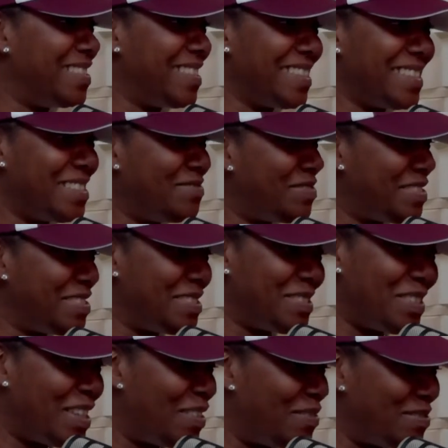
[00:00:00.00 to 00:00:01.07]
day if she
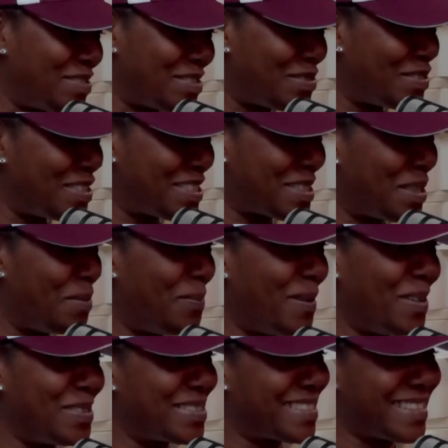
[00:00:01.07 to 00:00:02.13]
thought I was doing something.
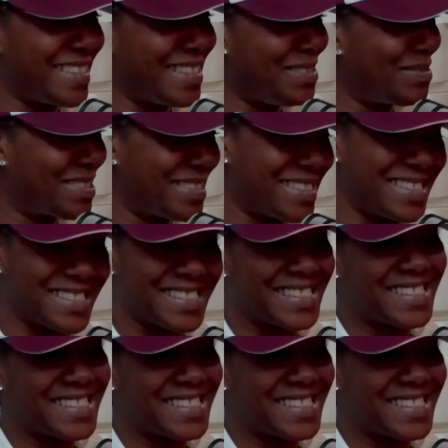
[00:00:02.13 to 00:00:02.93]
Right.